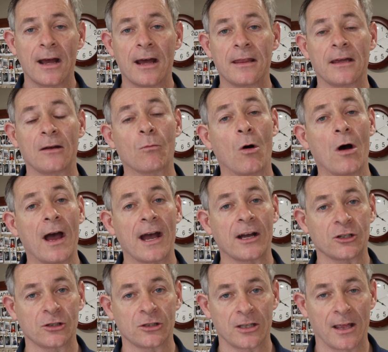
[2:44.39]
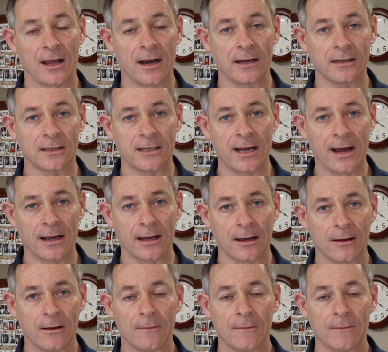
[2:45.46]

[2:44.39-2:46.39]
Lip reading: and then what actions do they need to take.